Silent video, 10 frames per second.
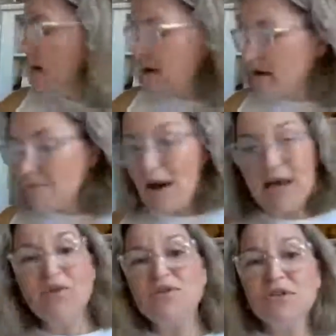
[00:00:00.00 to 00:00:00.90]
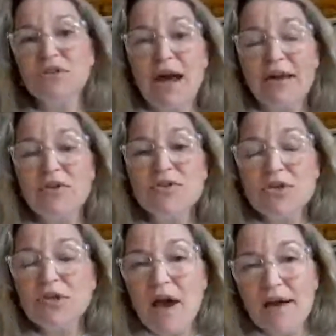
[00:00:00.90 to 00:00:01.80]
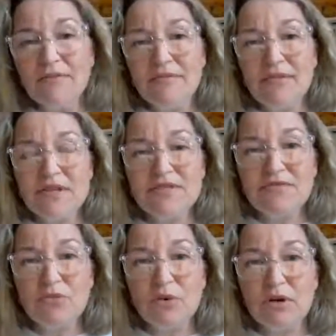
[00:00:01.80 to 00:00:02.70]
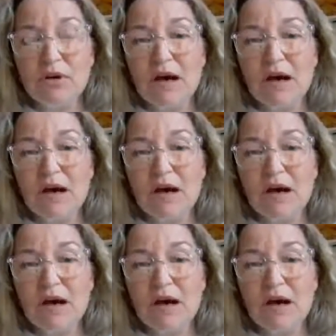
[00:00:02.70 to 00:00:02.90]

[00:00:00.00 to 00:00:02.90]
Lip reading: I use a lot of this for